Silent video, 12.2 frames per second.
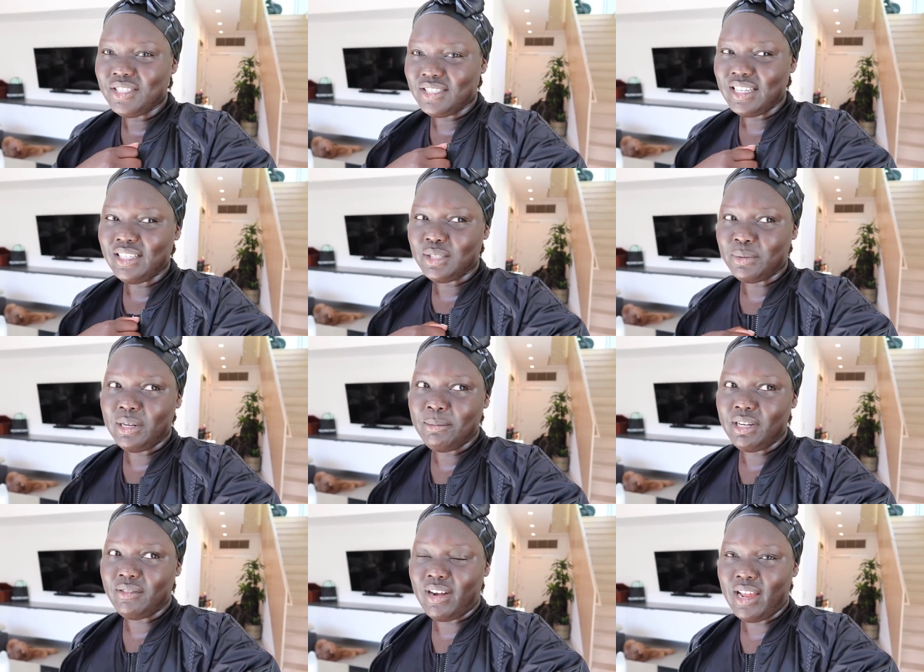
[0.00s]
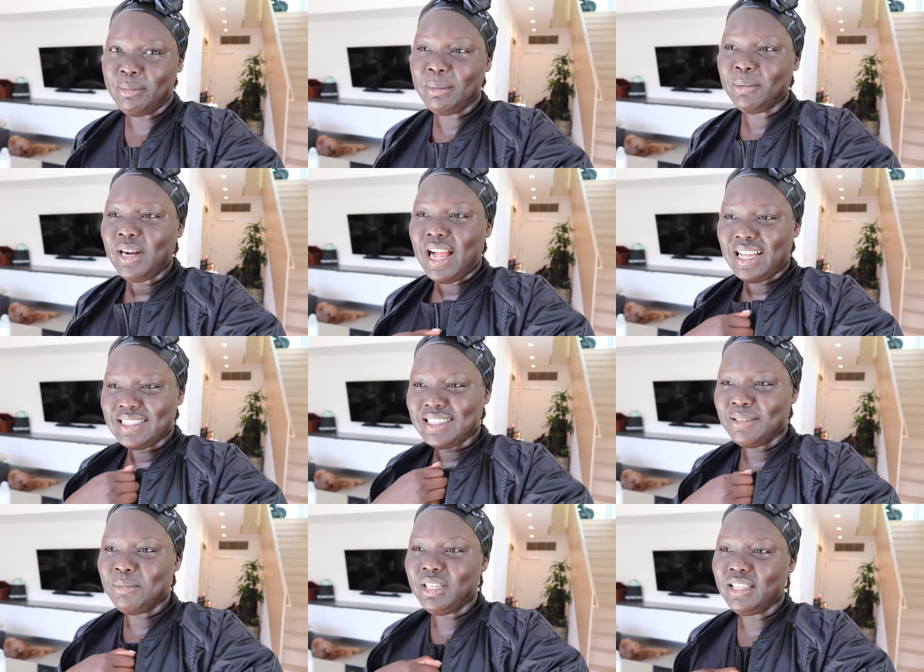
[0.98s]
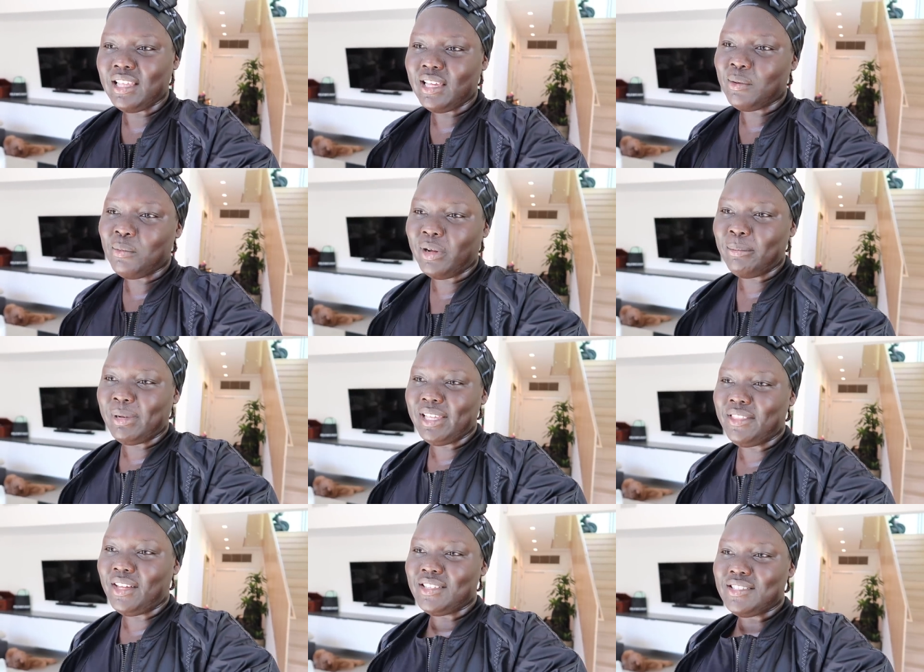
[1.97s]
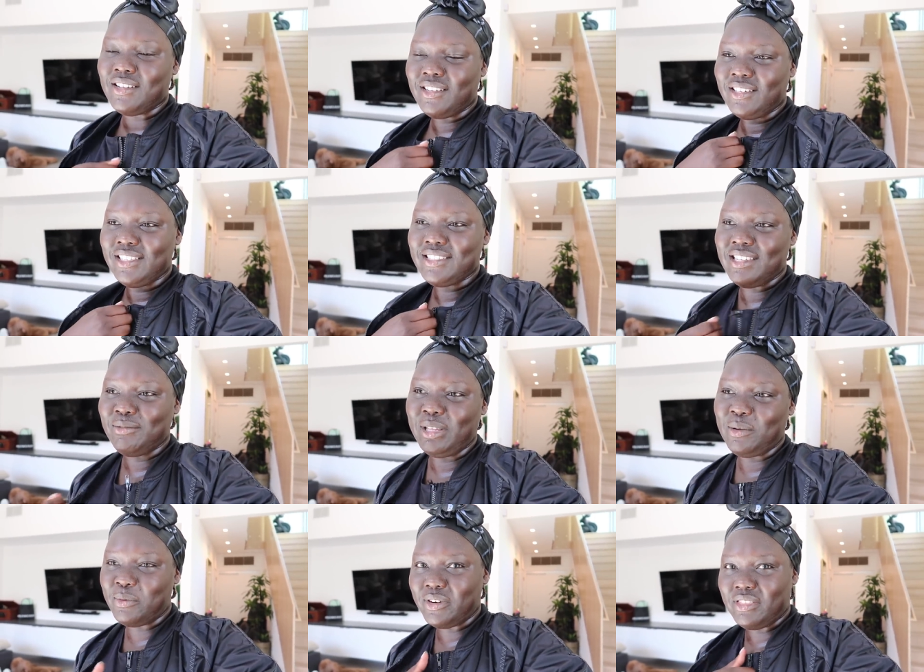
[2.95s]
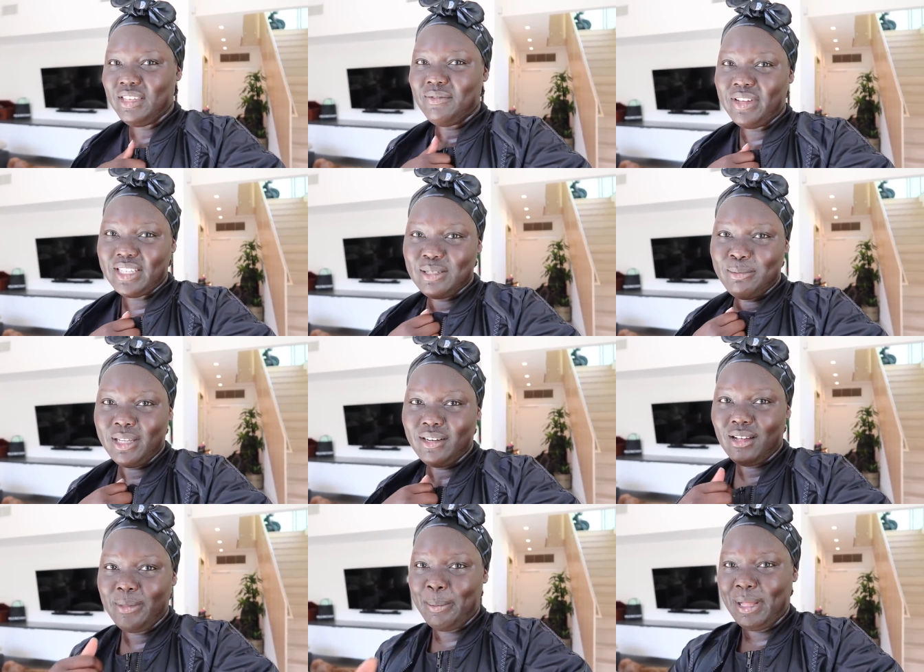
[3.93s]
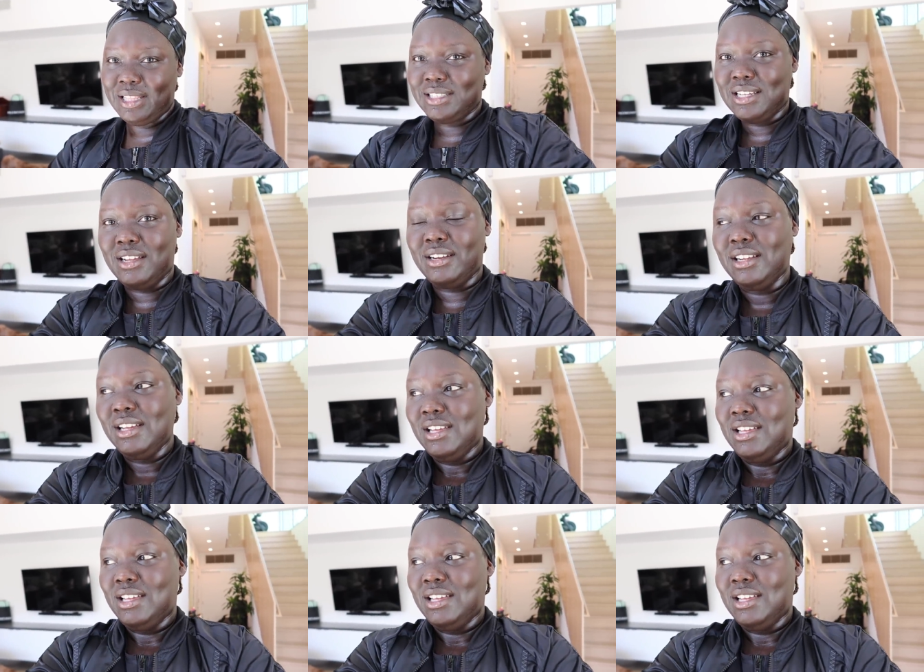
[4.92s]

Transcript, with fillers: was just like a 20-minute ride. People were asking me like what my thoughts on, is it like worth the investment on Peloton?